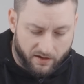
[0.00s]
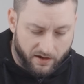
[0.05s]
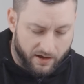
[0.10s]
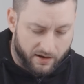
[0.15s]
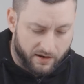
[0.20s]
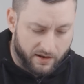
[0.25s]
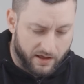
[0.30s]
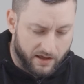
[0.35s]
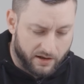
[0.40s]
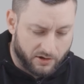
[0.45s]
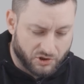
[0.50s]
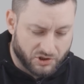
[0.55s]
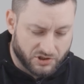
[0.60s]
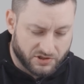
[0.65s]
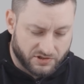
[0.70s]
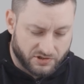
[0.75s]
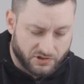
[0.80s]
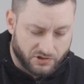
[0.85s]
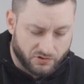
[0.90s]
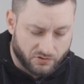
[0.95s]
and then
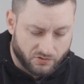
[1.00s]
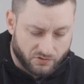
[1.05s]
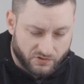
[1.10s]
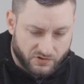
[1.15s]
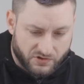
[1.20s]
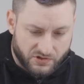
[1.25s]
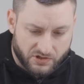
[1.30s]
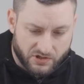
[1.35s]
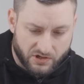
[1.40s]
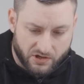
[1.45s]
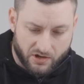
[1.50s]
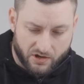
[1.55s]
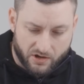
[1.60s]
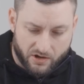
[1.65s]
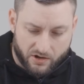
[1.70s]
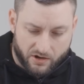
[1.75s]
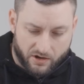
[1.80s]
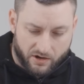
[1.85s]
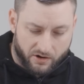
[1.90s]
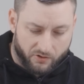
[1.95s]
just use
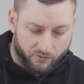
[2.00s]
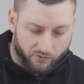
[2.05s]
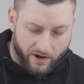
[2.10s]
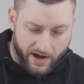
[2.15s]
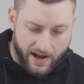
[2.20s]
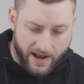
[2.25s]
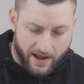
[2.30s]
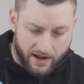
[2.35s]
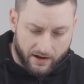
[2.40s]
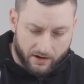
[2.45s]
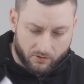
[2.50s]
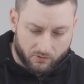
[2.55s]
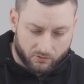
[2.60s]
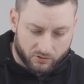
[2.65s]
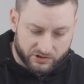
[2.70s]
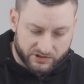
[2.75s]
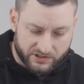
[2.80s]
a rag or